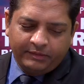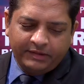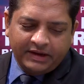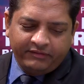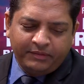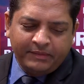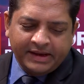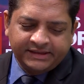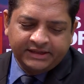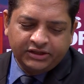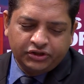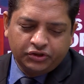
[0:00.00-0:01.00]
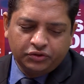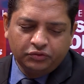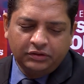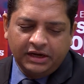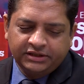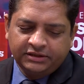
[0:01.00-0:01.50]
be our message to
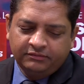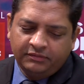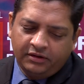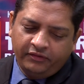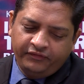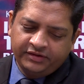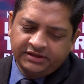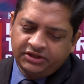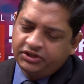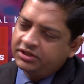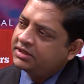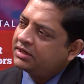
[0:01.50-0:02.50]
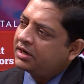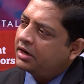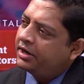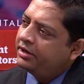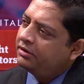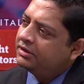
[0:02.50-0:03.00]
large number of physicians and
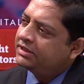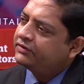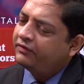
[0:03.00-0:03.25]
cardiologists?